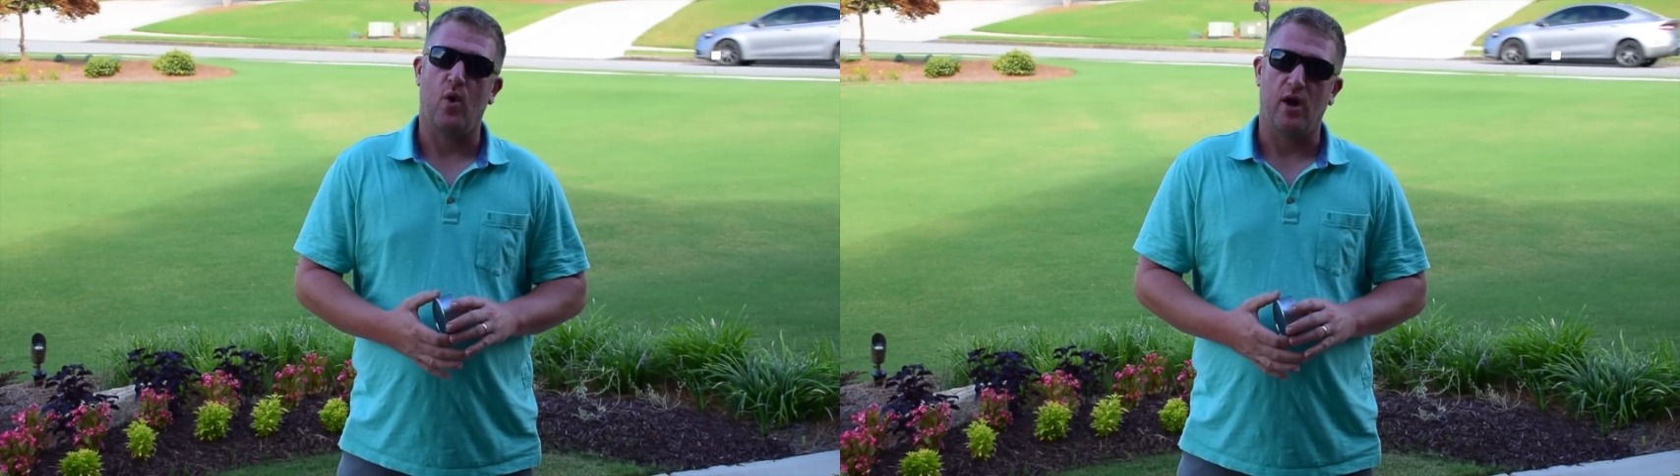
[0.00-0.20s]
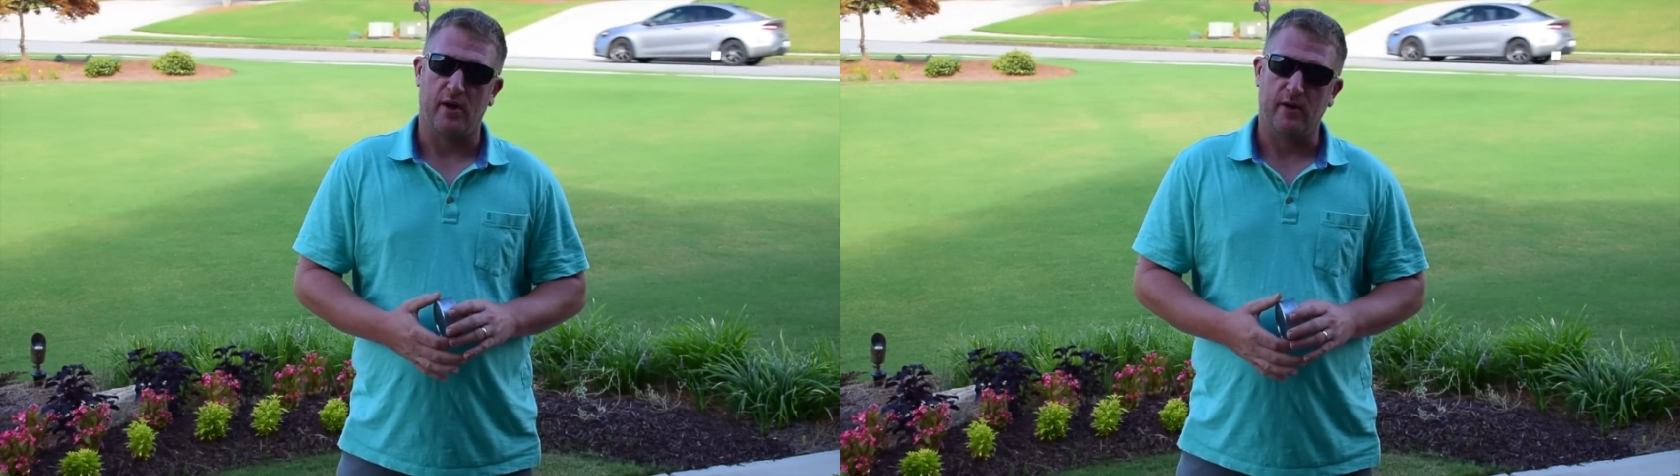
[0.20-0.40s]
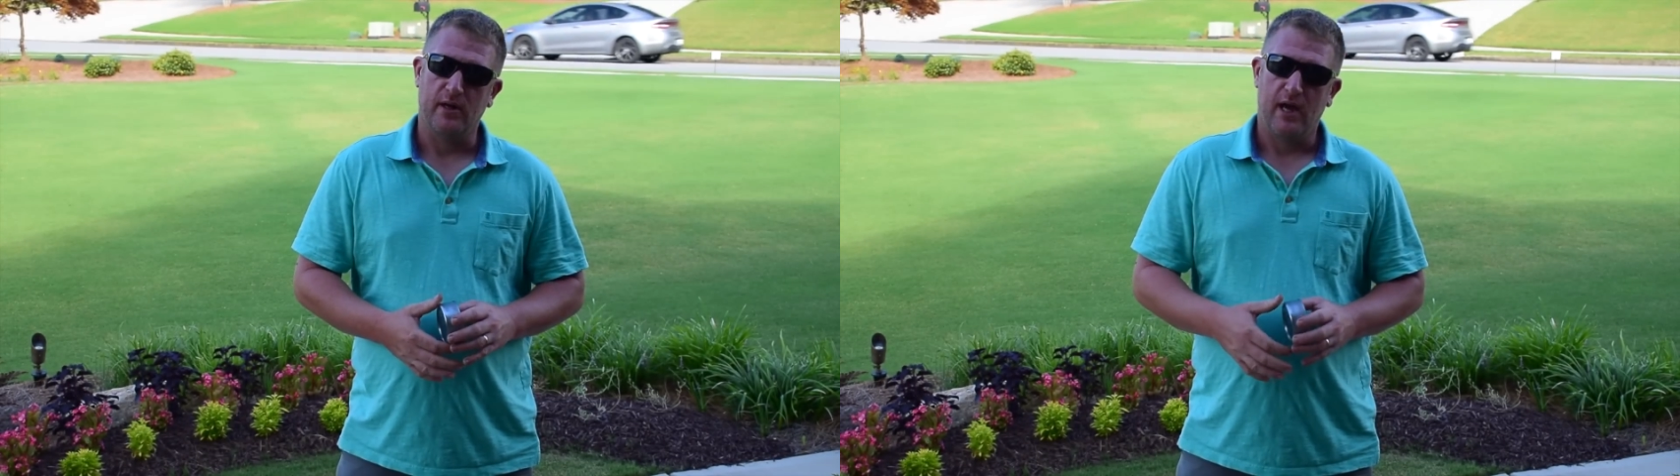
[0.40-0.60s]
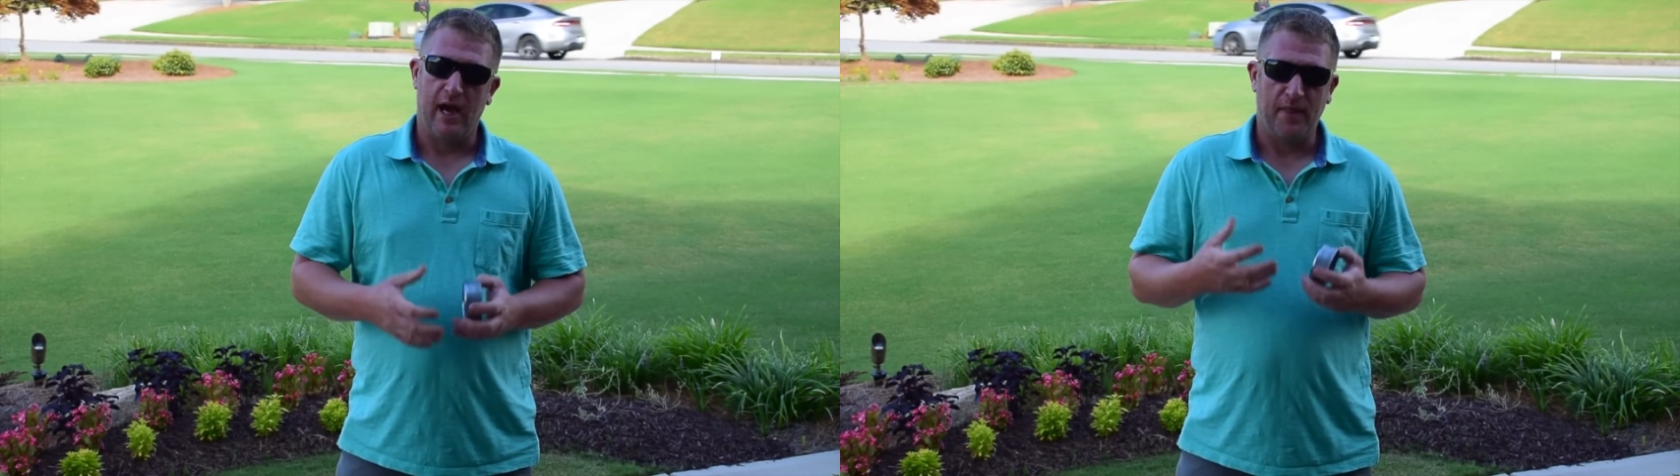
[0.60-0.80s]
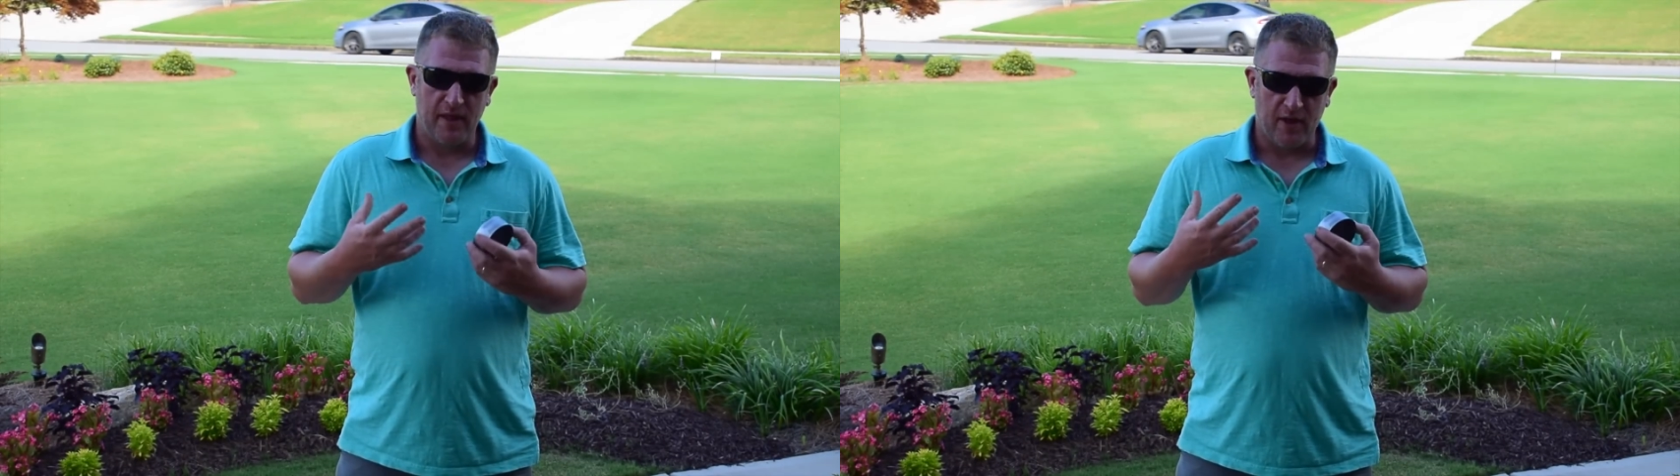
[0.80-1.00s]
water,
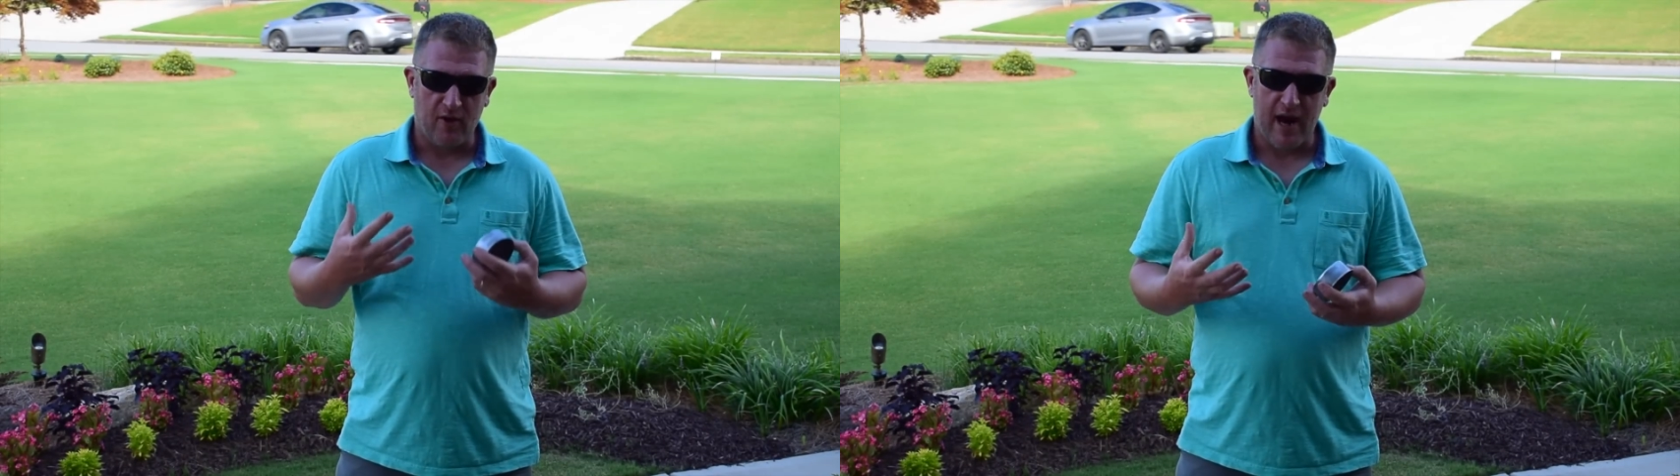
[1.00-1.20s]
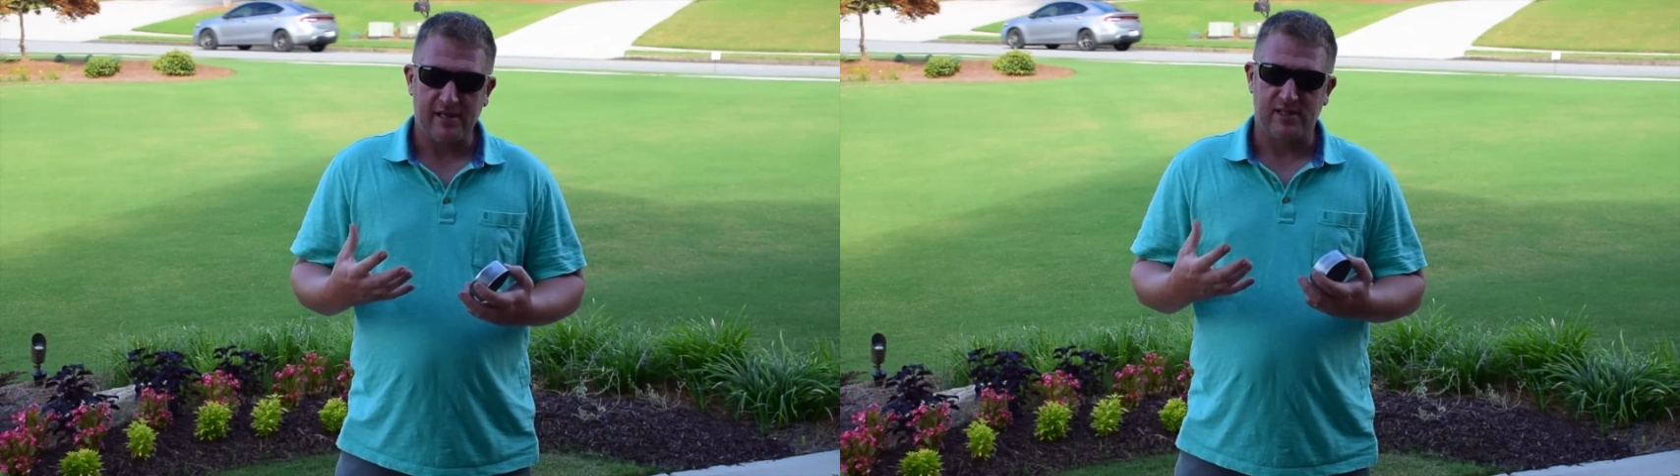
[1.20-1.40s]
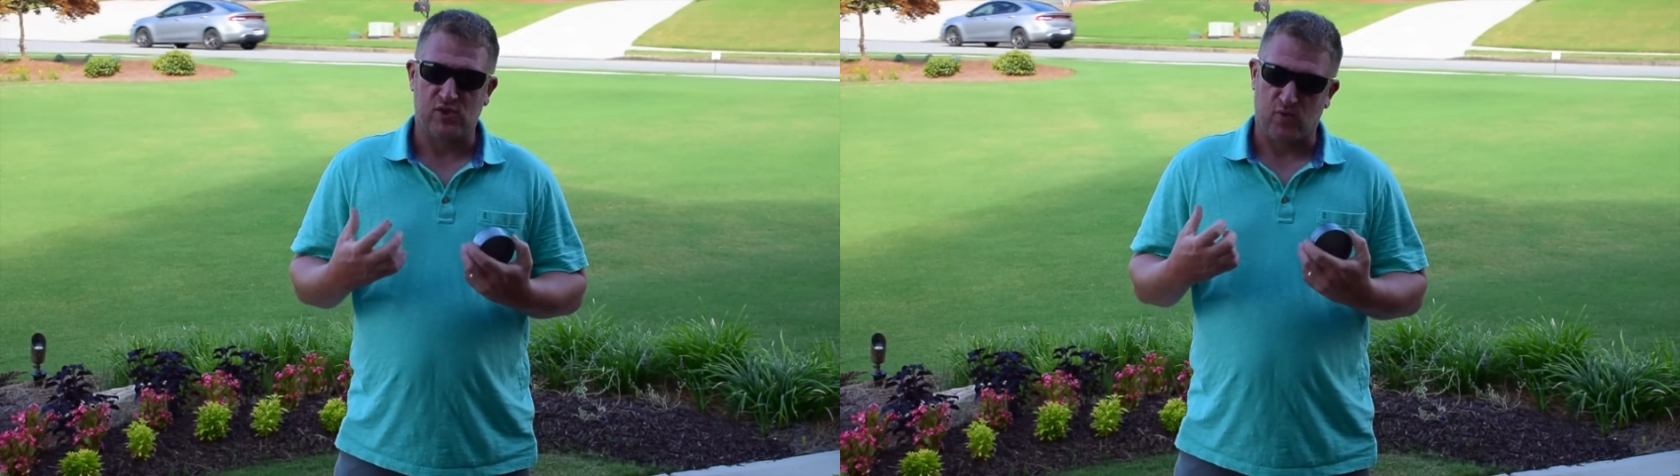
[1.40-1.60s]
and then the grass is